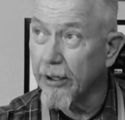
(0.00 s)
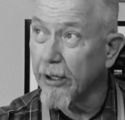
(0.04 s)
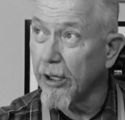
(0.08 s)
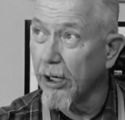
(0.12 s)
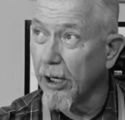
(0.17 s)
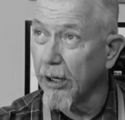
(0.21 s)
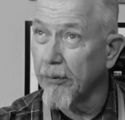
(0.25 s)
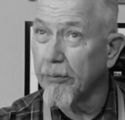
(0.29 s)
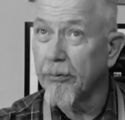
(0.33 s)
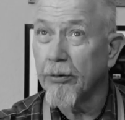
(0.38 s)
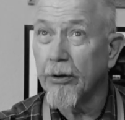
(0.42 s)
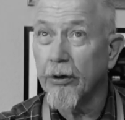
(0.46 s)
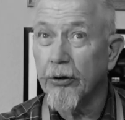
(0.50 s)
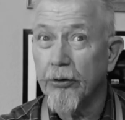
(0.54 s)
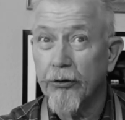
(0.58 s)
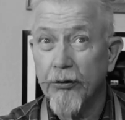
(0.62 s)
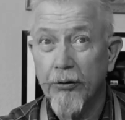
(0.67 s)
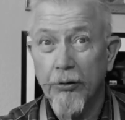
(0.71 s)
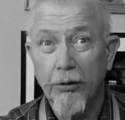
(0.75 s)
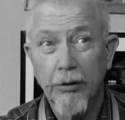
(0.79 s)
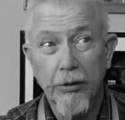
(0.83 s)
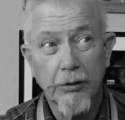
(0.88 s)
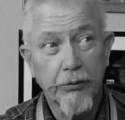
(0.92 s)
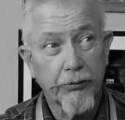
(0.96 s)
it up.
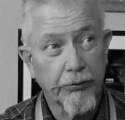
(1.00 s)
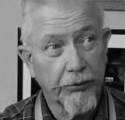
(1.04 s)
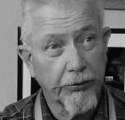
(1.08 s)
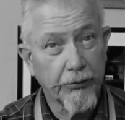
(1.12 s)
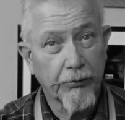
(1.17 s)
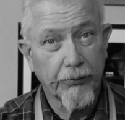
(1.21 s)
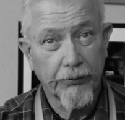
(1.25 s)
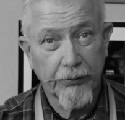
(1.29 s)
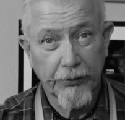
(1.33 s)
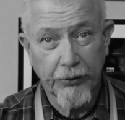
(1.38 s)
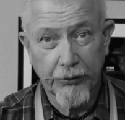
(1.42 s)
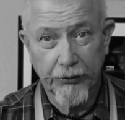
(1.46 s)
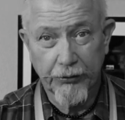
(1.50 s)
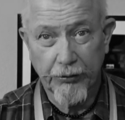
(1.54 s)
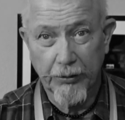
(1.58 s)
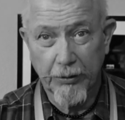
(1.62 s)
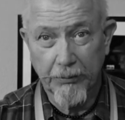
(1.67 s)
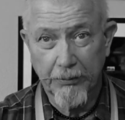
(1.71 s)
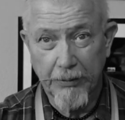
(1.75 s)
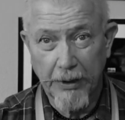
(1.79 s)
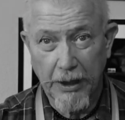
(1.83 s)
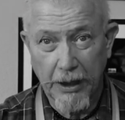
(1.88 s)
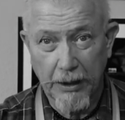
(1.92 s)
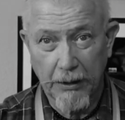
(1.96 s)
There's a
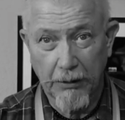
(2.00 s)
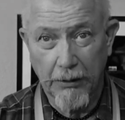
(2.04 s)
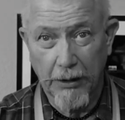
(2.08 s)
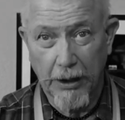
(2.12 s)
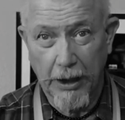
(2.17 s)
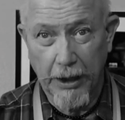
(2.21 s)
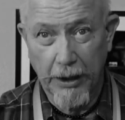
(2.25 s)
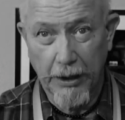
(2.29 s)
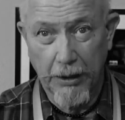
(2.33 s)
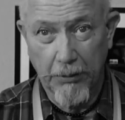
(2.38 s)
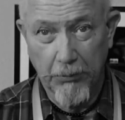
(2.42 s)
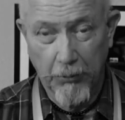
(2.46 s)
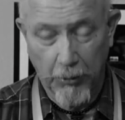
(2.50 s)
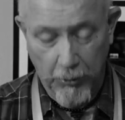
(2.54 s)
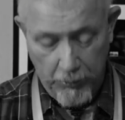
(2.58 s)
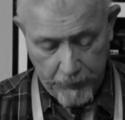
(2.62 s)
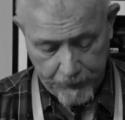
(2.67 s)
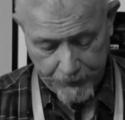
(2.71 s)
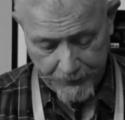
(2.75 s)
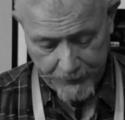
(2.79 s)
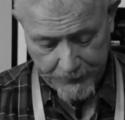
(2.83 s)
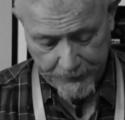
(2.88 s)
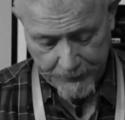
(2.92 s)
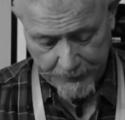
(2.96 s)
sufficient amount of light, I'm
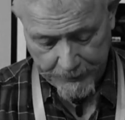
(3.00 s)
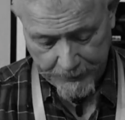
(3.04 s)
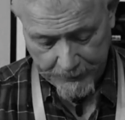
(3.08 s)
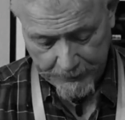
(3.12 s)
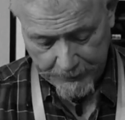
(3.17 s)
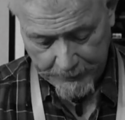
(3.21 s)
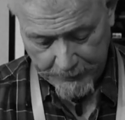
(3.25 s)
hoping.